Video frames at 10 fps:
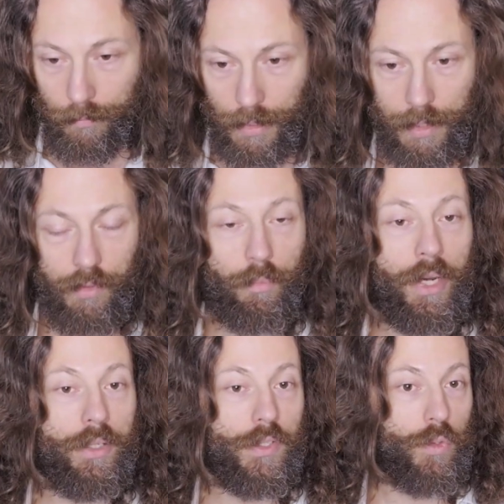it
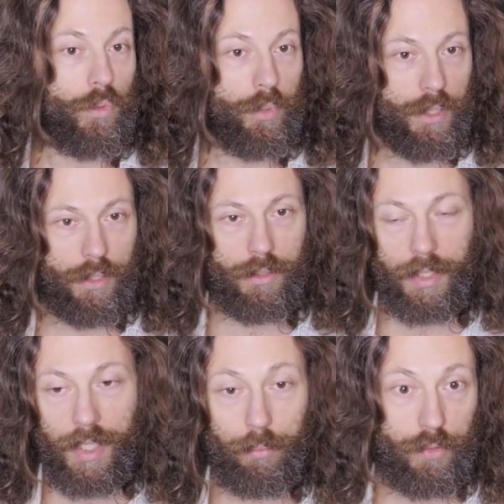merits to be
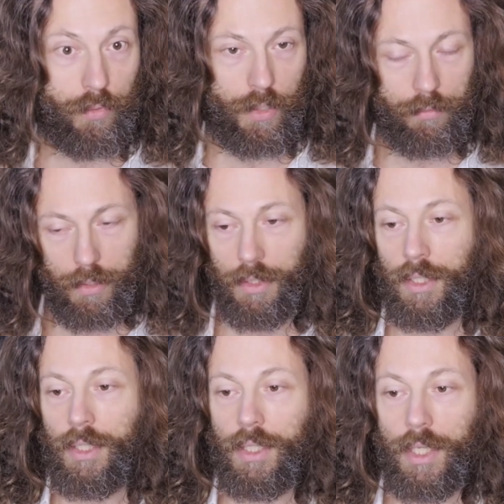kept forever.
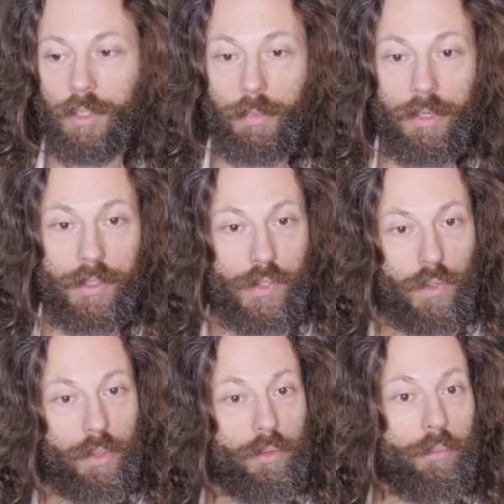It merits to
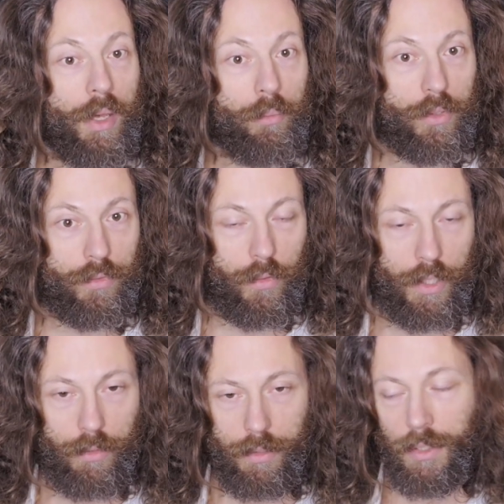be remembered
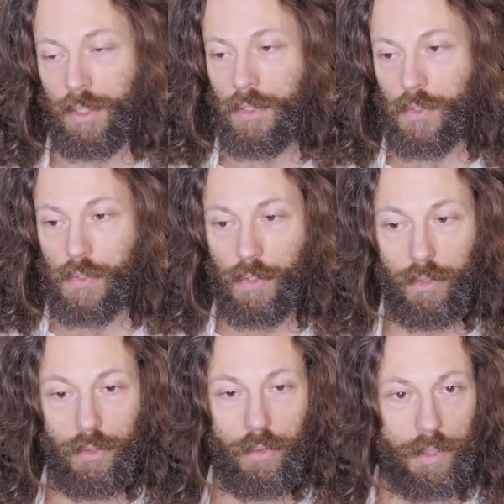forever.
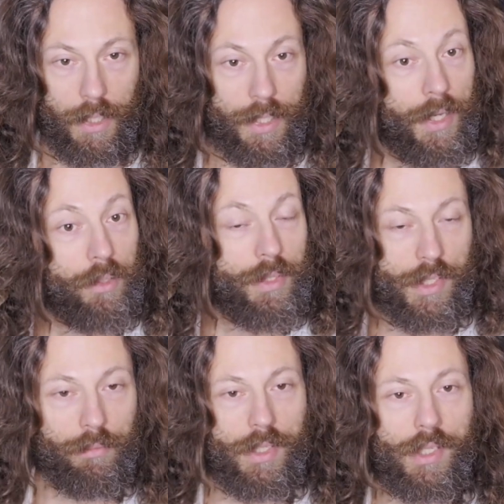So
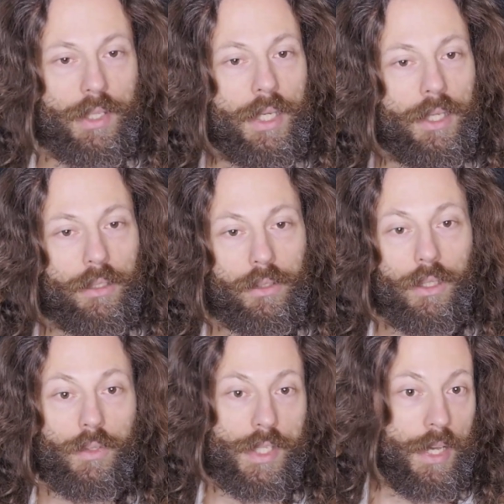academism and style
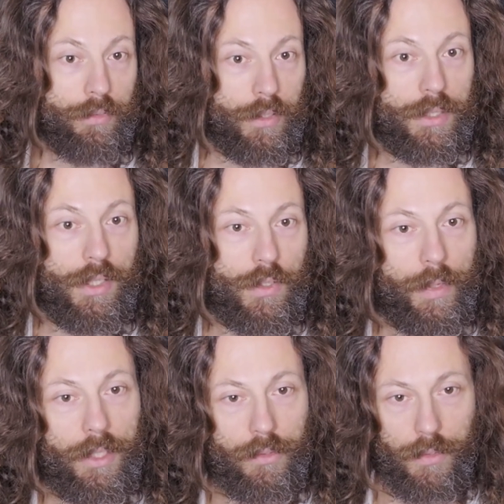goes after these
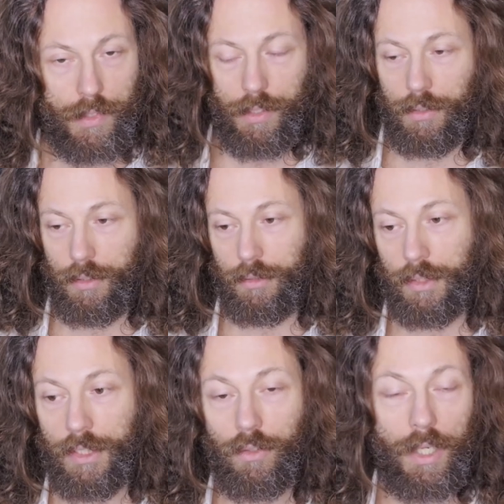values, and
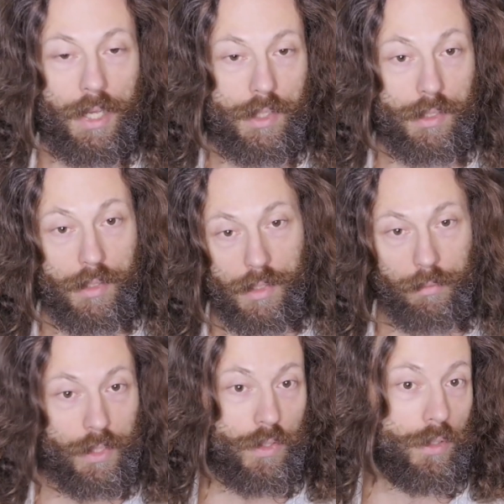
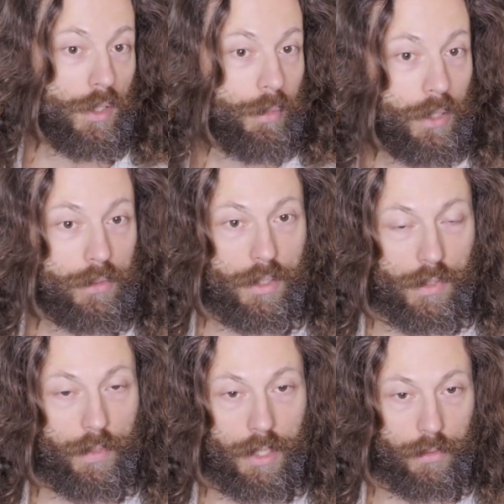Neoclassicism is all about these
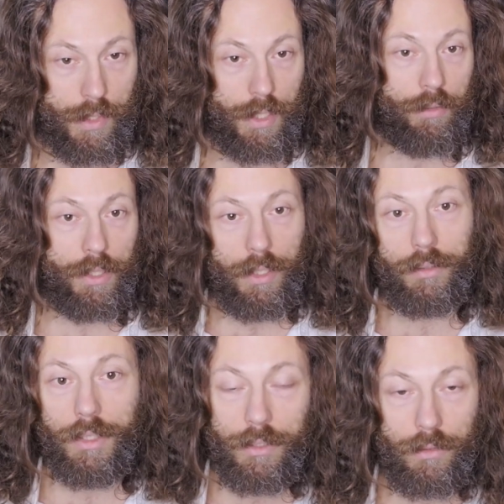values. Now again,
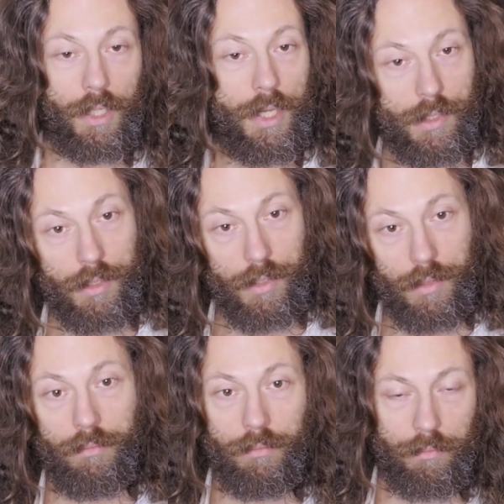
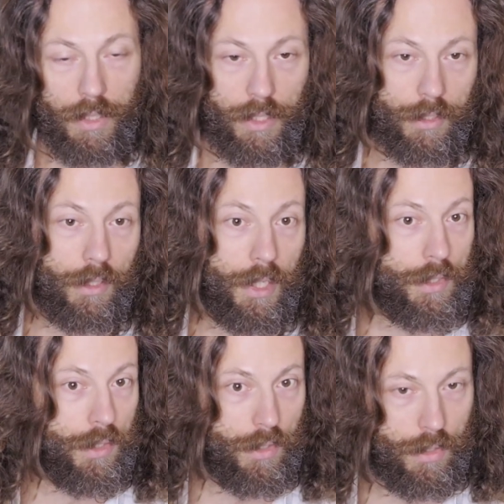Neoclassicism meaning
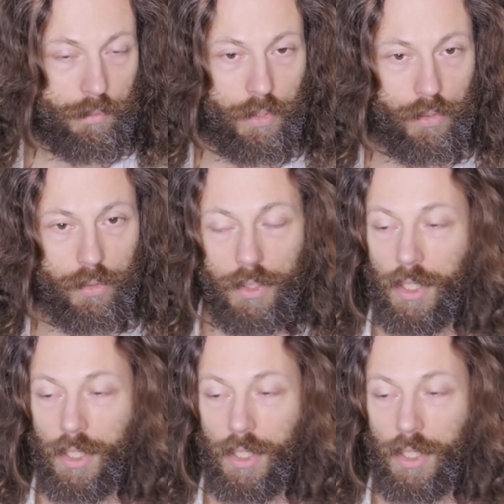classicism anew,